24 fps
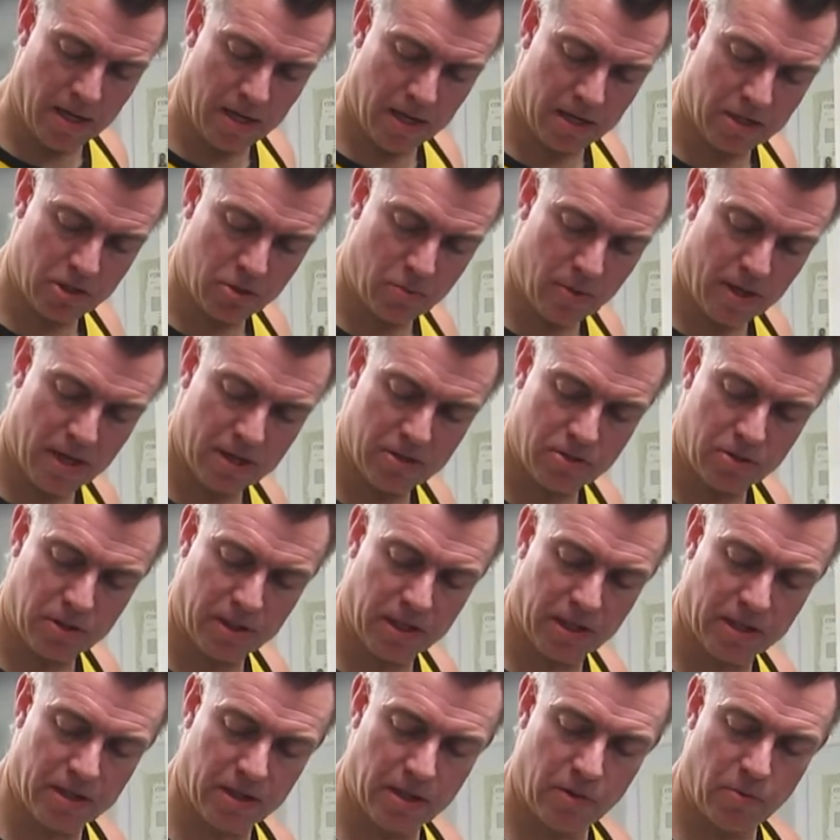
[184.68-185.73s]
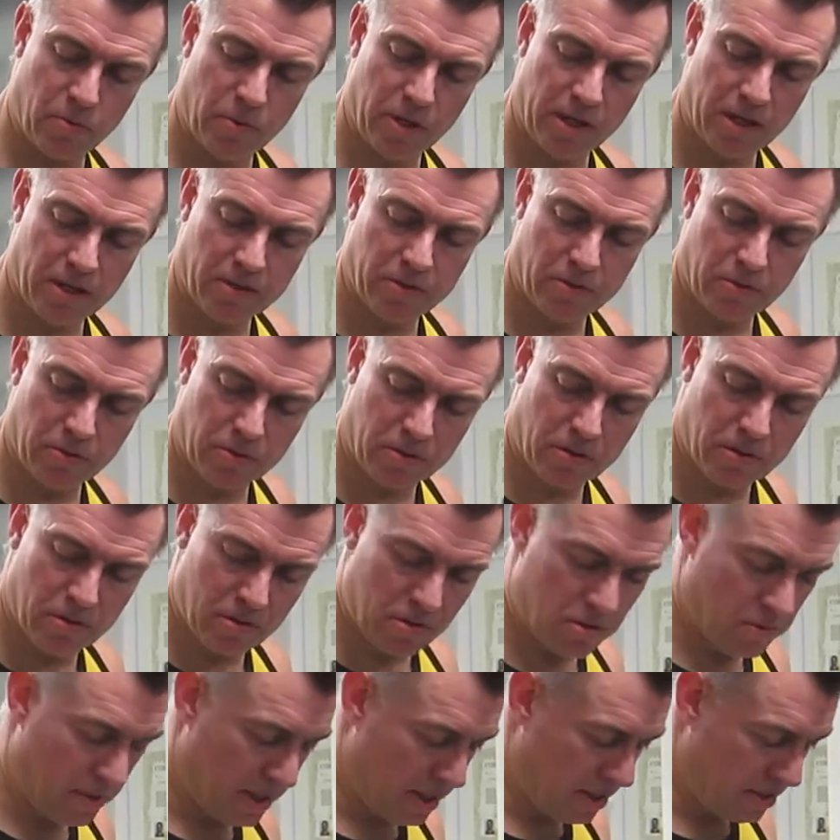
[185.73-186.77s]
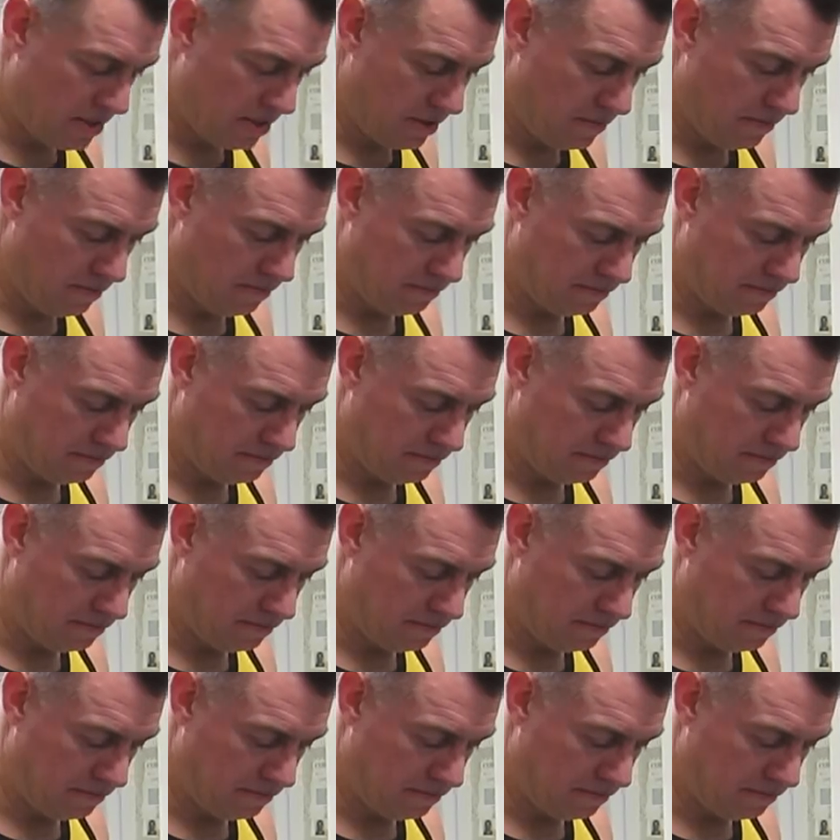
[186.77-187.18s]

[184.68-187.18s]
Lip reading: and try to get a really good contraction.